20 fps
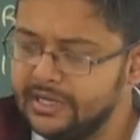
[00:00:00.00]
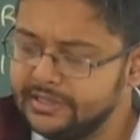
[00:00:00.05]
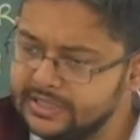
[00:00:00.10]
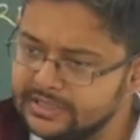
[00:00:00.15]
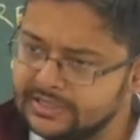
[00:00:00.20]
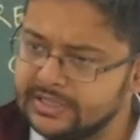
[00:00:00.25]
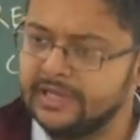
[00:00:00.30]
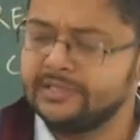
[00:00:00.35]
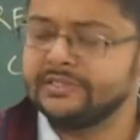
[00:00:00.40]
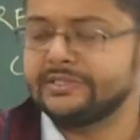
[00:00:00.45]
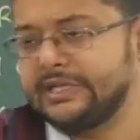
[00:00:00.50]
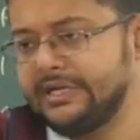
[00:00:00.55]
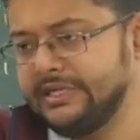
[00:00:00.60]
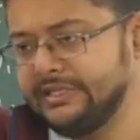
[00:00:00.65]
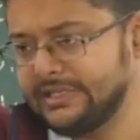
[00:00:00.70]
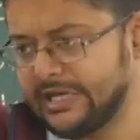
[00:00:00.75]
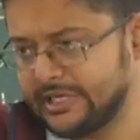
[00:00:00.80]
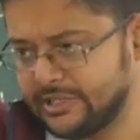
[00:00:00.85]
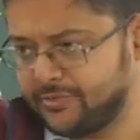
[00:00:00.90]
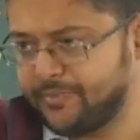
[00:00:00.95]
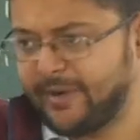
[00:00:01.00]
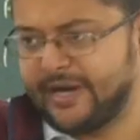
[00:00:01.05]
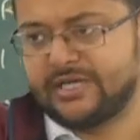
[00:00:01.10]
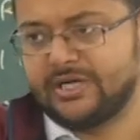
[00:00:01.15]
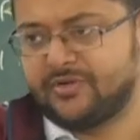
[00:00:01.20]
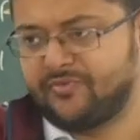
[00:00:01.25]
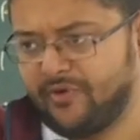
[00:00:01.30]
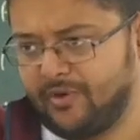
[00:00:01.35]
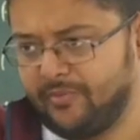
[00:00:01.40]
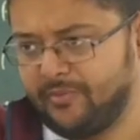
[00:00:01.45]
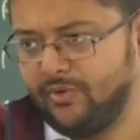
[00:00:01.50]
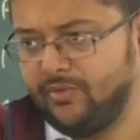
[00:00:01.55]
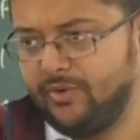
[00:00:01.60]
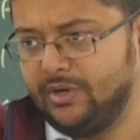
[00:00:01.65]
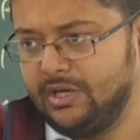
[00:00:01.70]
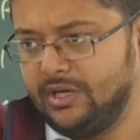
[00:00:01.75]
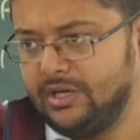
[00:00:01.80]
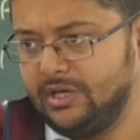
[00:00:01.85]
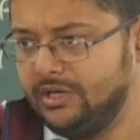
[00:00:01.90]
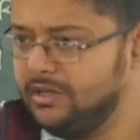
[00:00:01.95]
This answer is expected from you.
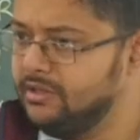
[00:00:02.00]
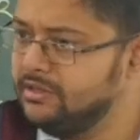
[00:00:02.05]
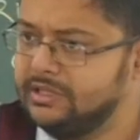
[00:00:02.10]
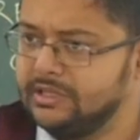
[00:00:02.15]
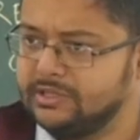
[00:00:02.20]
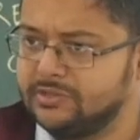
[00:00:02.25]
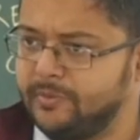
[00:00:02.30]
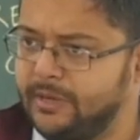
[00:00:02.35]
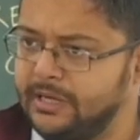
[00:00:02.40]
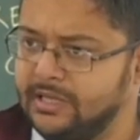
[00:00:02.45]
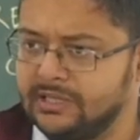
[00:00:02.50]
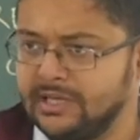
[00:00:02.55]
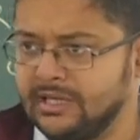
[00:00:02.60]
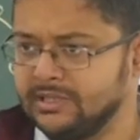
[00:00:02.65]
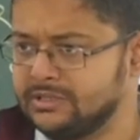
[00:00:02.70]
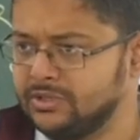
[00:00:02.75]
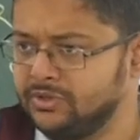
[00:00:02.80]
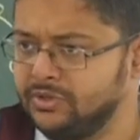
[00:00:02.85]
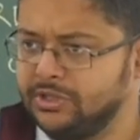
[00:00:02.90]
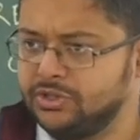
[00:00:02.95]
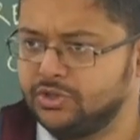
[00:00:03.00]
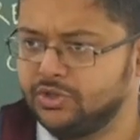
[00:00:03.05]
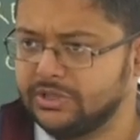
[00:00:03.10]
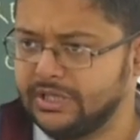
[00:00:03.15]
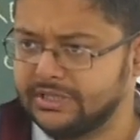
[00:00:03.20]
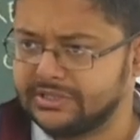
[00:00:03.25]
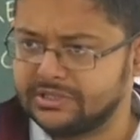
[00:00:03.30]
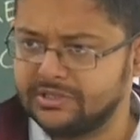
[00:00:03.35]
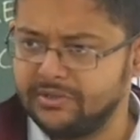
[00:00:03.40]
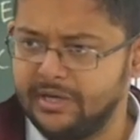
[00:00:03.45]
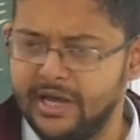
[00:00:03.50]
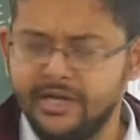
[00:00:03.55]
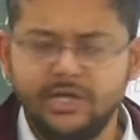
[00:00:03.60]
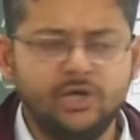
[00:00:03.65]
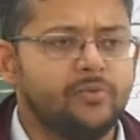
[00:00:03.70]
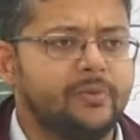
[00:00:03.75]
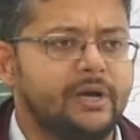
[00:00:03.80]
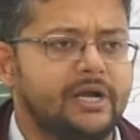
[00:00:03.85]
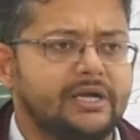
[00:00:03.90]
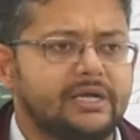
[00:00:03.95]
This many things you need to just
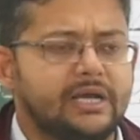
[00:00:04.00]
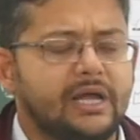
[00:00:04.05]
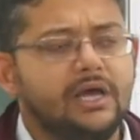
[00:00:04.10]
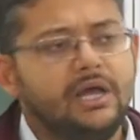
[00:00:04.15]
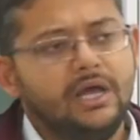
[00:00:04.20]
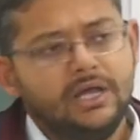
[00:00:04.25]
enumerate.